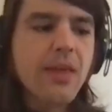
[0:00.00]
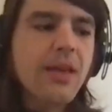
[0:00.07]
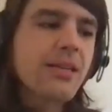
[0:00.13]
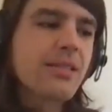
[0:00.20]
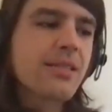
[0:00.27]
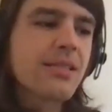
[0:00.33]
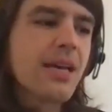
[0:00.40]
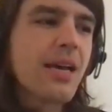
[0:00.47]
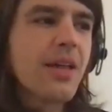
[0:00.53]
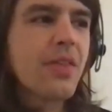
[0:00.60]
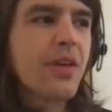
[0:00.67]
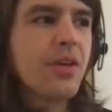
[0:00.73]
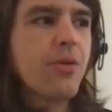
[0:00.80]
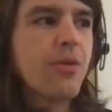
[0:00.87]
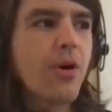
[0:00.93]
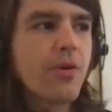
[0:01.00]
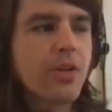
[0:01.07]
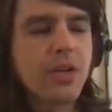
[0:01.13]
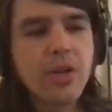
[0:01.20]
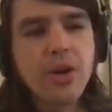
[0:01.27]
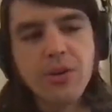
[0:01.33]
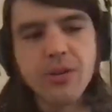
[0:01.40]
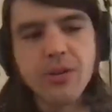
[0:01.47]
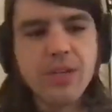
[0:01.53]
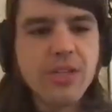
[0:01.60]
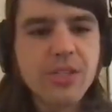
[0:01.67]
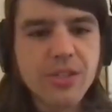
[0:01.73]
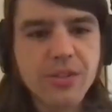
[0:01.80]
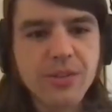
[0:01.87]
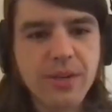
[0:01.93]
things that you already know you
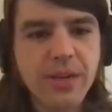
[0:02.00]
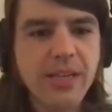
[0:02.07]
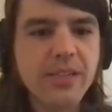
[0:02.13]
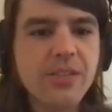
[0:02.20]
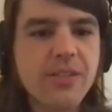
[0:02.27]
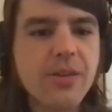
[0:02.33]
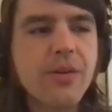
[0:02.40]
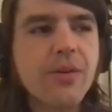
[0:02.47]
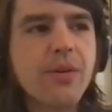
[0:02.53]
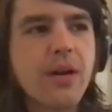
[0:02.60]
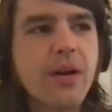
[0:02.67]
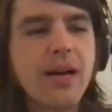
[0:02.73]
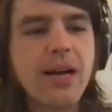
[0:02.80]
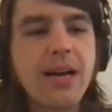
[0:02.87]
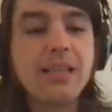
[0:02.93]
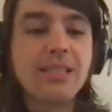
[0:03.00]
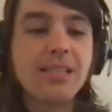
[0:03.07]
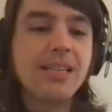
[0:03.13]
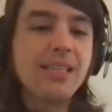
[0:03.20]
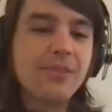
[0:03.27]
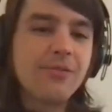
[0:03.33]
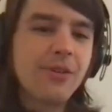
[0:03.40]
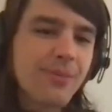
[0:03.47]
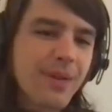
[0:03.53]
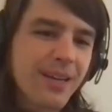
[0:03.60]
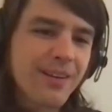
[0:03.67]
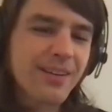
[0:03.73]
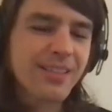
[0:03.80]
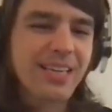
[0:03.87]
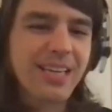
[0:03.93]
can do, right? So as an indie
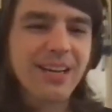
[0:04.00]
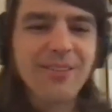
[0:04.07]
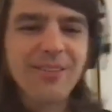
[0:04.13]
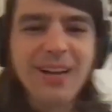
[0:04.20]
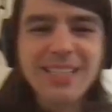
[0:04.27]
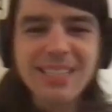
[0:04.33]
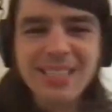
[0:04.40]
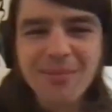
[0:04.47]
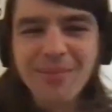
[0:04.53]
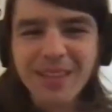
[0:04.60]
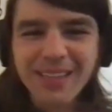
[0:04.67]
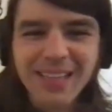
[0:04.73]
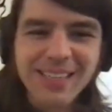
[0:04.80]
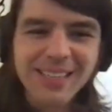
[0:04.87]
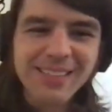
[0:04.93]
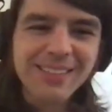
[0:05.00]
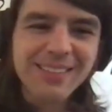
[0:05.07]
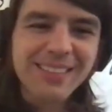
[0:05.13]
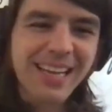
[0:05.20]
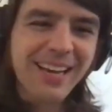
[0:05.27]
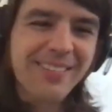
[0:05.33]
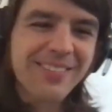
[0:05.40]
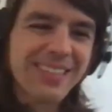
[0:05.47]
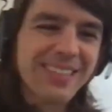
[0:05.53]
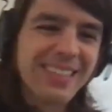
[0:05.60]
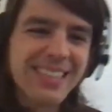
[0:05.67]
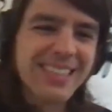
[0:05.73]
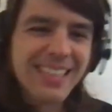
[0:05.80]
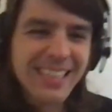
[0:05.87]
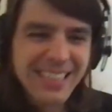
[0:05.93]
filmmaker, you can't write something that you can't
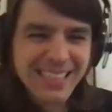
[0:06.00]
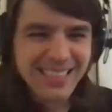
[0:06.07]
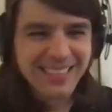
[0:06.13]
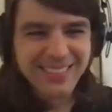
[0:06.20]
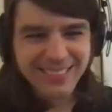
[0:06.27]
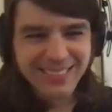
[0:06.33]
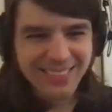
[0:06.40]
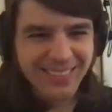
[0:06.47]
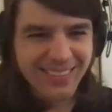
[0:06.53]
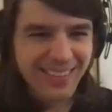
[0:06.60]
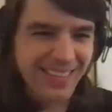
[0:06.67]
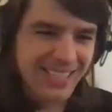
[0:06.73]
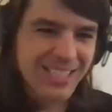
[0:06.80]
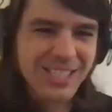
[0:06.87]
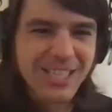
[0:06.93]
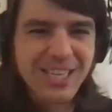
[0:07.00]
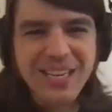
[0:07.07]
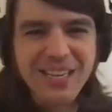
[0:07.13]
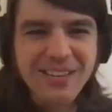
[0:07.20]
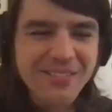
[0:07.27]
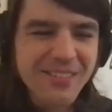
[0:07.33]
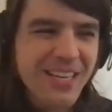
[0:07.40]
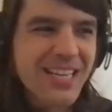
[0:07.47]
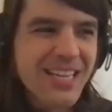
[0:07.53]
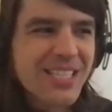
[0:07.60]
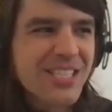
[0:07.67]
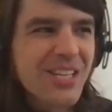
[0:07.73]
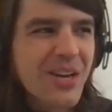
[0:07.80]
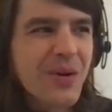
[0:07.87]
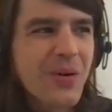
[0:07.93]
really achieve. And
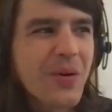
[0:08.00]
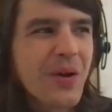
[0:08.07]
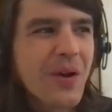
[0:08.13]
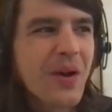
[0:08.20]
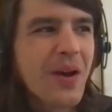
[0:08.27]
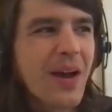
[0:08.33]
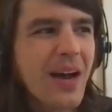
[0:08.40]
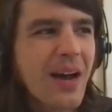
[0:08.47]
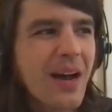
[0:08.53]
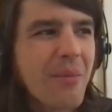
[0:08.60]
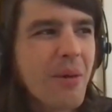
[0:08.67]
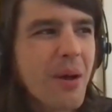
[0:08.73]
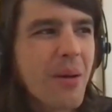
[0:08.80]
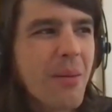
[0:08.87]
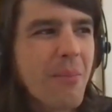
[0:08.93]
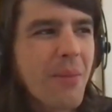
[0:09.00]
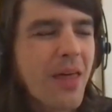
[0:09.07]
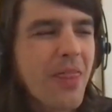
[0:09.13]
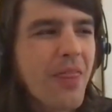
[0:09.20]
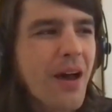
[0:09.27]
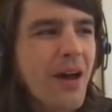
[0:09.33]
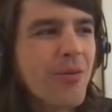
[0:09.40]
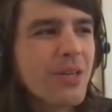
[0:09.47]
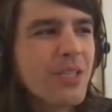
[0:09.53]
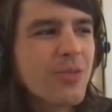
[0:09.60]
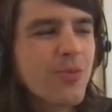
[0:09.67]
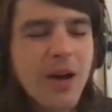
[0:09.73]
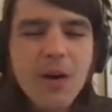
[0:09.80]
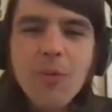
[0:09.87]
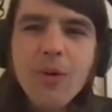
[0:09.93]
so my thought was,
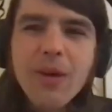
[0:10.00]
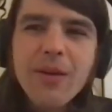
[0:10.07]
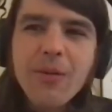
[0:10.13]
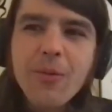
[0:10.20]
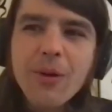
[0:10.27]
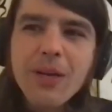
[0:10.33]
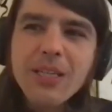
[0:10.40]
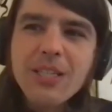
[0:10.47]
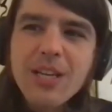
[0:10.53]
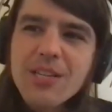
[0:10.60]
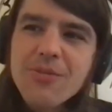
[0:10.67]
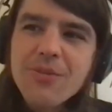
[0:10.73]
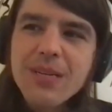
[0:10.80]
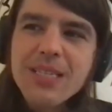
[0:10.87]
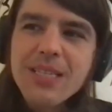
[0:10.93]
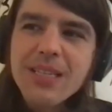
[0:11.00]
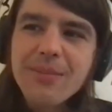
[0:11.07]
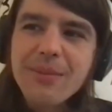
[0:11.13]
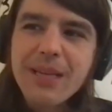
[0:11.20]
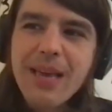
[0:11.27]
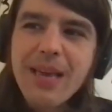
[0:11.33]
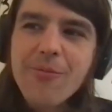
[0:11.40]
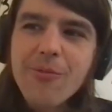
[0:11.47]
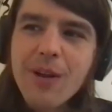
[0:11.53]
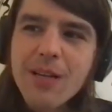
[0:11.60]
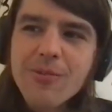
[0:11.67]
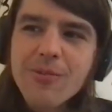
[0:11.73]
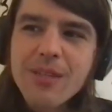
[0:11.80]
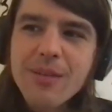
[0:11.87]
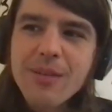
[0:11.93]
well, we just recently became
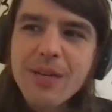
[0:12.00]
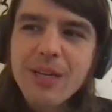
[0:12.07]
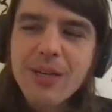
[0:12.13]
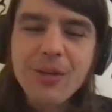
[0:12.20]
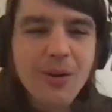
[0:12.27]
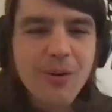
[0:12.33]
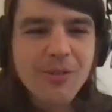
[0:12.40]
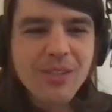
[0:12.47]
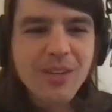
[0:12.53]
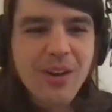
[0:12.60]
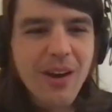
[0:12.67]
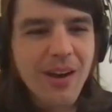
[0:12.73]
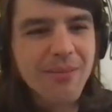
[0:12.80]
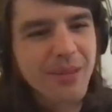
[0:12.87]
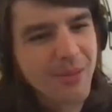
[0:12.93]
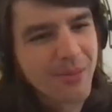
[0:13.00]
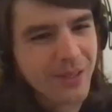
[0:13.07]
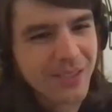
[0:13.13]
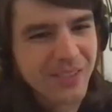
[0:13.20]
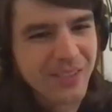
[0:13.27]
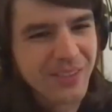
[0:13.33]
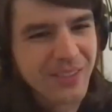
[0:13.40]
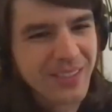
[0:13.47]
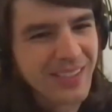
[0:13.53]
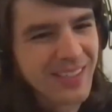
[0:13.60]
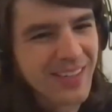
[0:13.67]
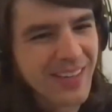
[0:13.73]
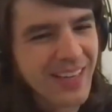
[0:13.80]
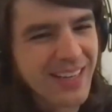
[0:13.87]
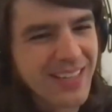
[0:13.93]
friends with somebody who owns a comic book store.
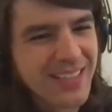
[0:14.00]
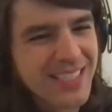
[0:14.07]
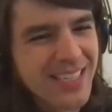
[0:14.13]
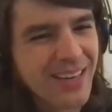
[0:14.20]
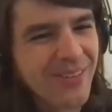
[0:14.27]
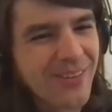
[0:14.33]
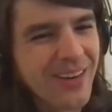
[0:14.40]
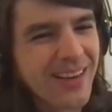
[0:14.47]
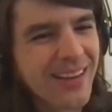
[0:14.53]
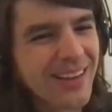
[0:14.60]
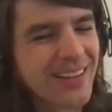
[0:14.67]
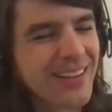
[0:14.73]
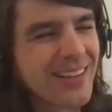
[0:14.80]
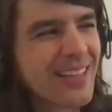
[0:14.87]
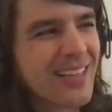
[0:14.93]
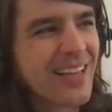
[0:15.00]
And I was like, well,